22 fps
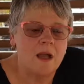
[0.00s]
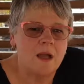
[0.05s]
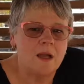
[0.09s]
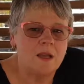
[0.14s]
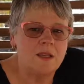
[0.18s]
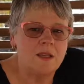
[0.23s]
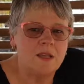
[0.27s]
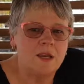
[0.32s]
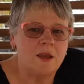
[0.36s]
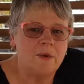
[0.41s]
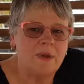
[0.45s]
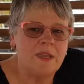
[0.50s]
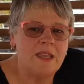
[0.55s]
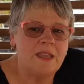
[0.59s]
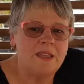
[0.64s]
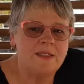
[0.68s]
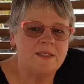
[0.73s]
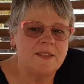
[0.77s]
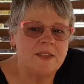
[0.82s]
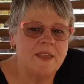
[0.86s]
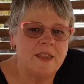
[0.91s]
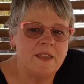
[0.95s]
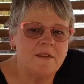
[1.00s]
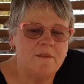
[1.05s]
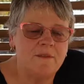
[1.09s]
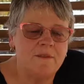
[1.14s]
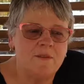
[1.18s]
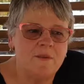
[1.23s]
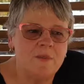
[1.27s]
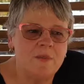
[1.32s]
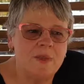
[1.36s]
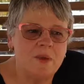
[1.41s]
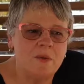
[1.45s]
he's there
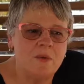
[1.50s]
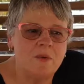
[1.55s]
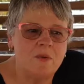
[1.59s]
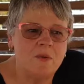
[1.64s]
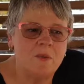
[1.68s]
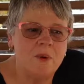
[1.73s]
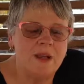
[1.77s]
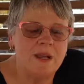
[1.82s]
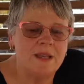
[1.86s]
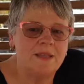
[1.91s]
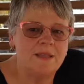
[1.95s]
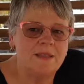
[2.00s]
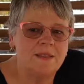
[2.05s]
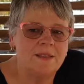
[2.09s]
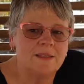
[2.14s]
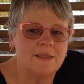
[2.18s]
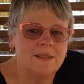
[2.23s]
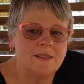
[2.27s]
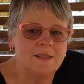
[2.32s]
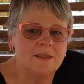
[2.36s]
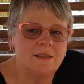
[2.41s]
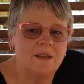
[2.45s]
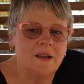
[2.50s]
for me always,